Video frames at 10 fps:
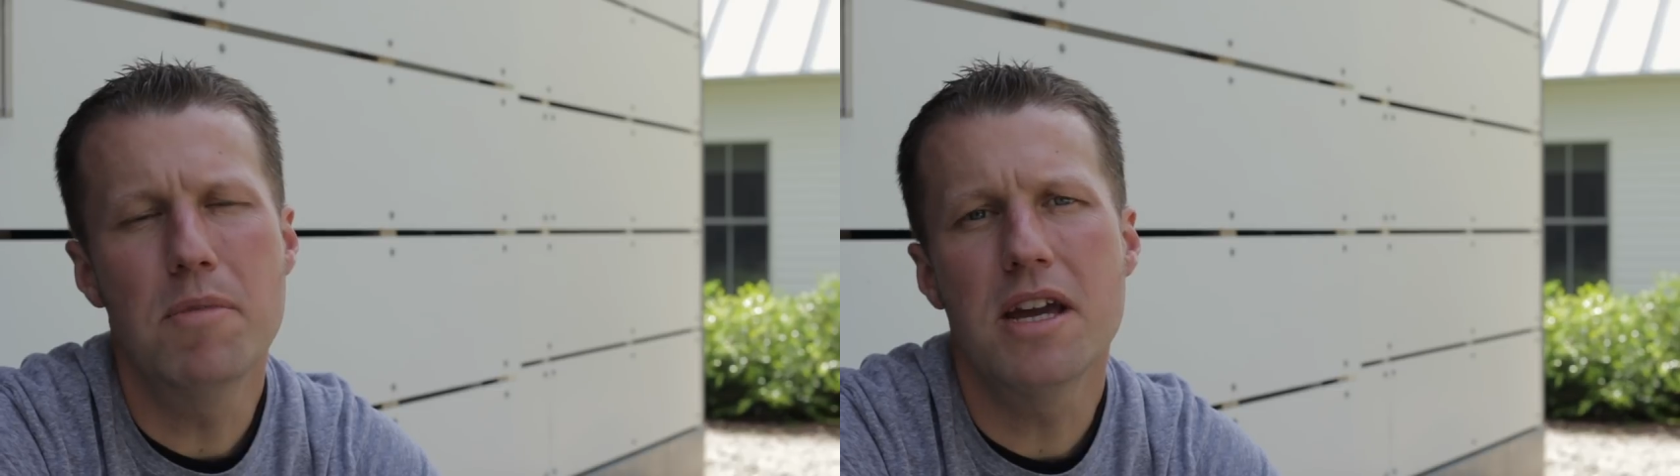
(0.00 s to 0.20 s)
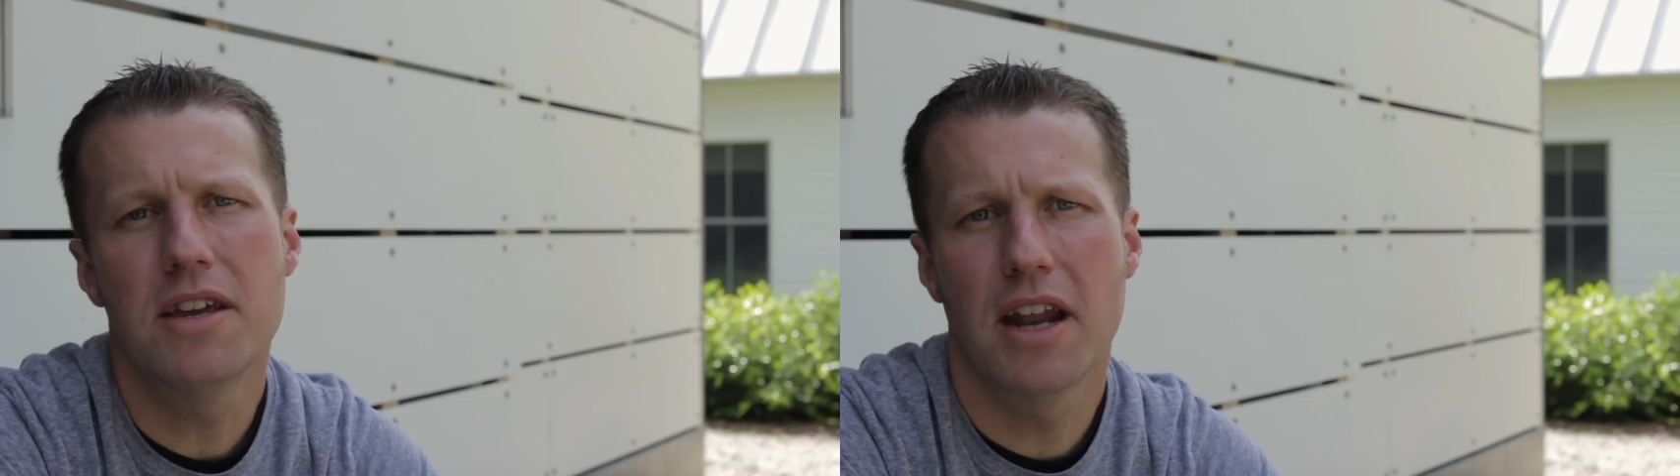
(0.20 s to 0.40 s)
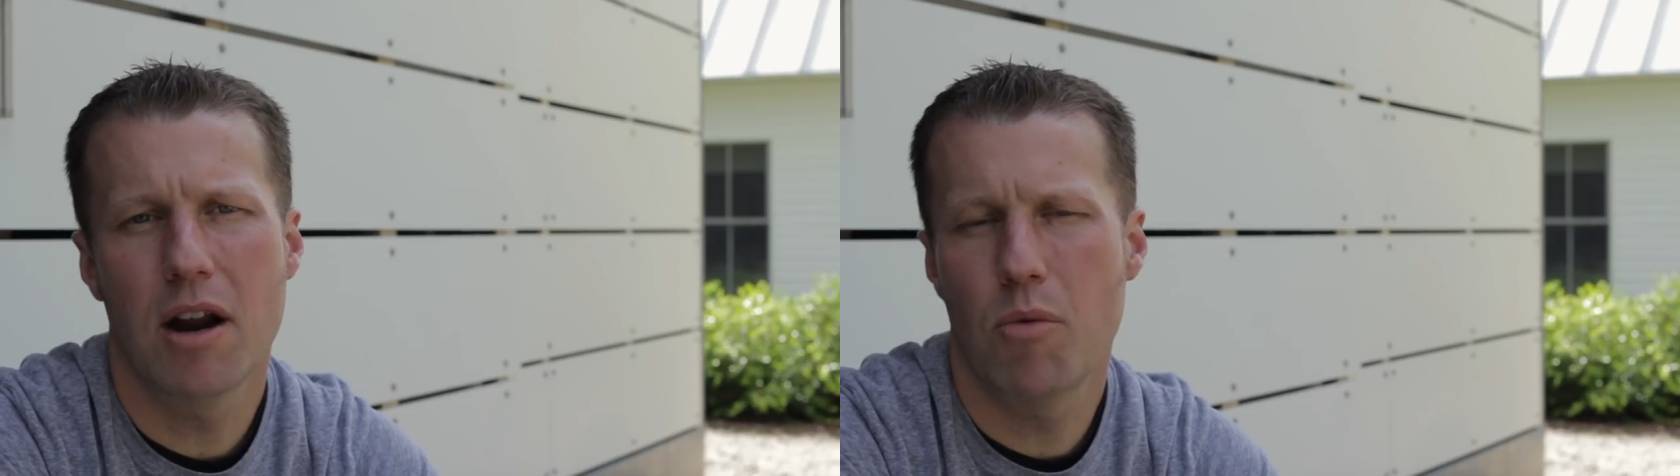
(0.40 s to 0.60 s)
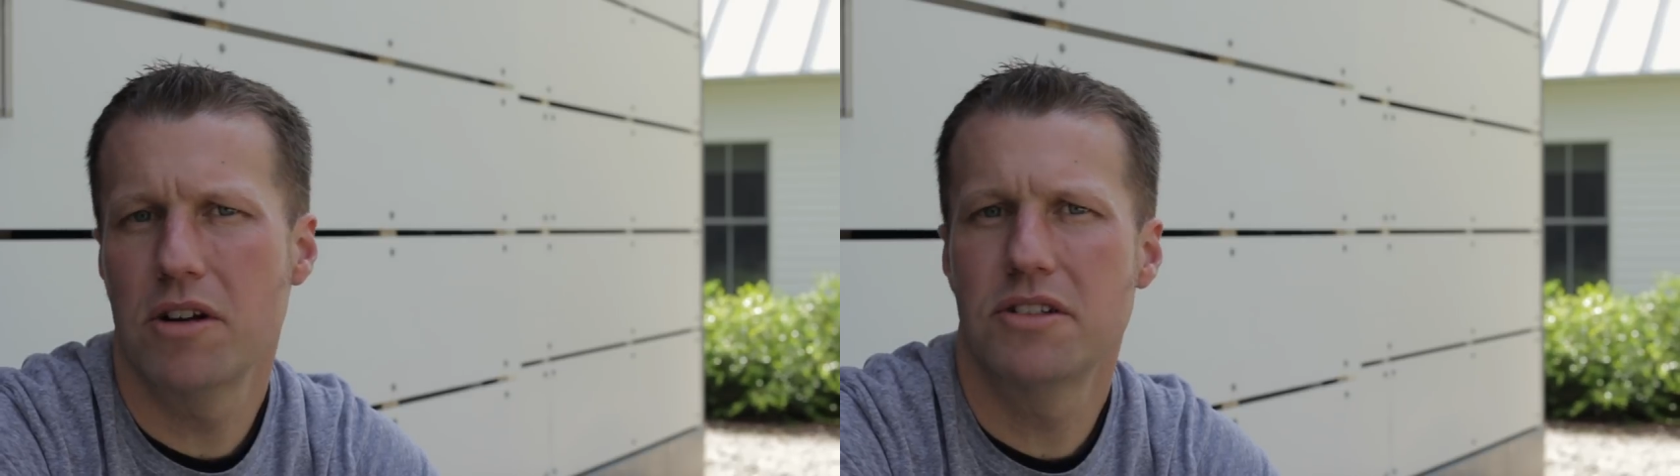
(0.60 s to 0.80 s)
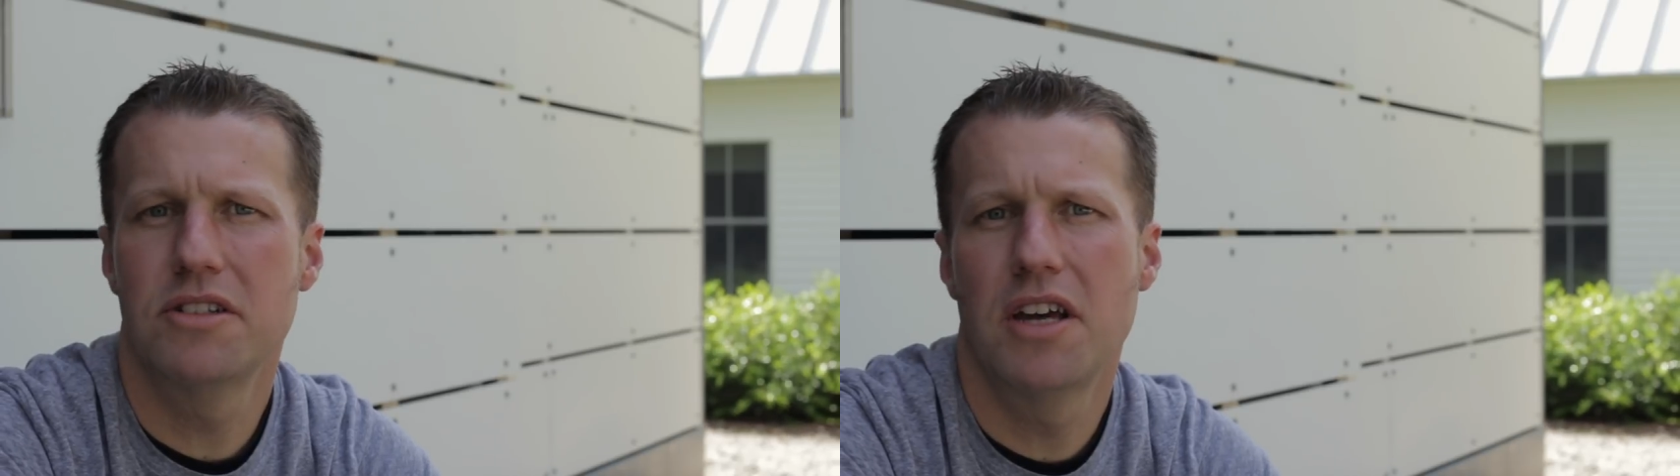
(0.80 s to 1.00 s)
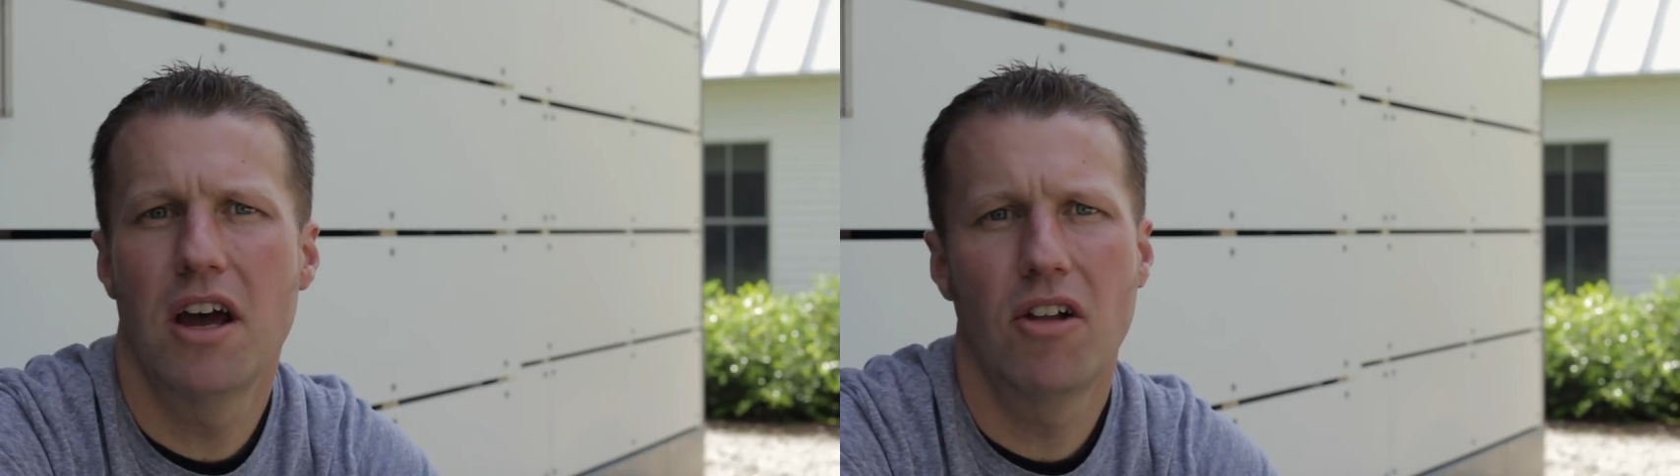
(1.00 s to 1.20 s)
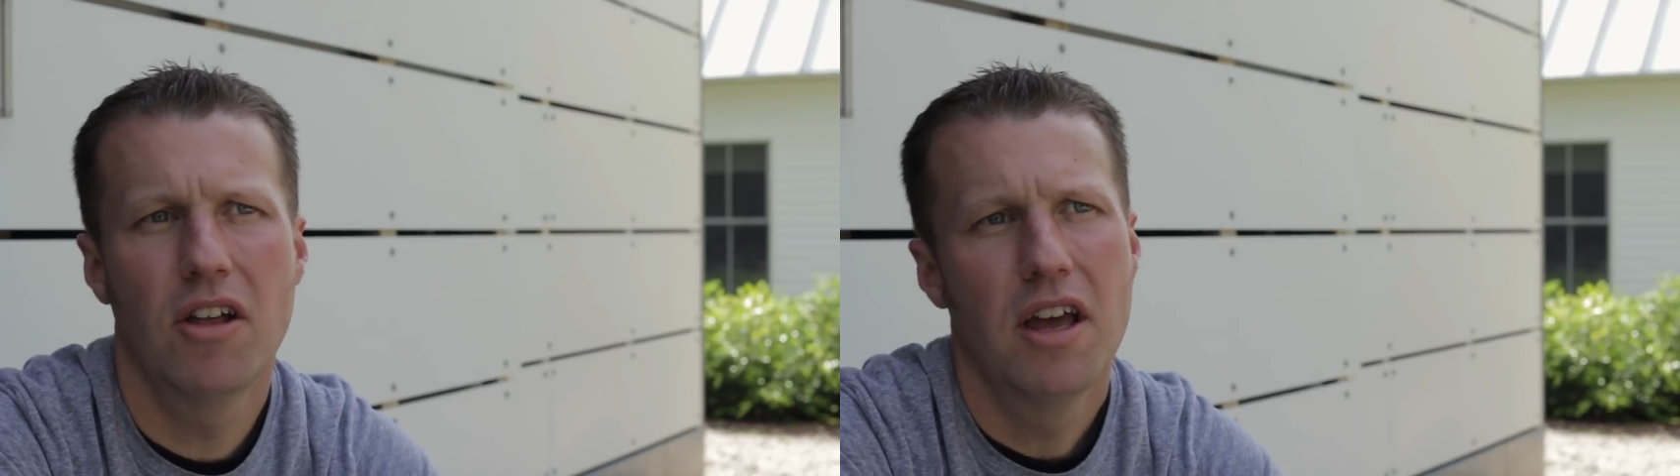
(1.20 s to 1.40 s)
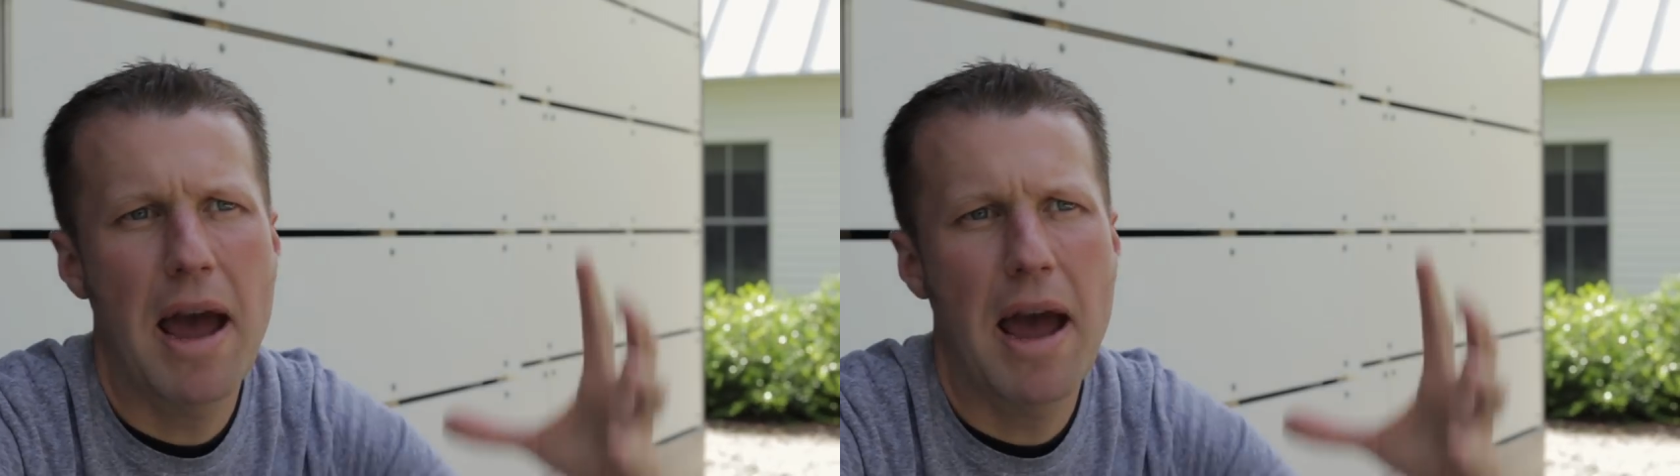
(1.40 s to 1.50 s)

me that I wanted to tell,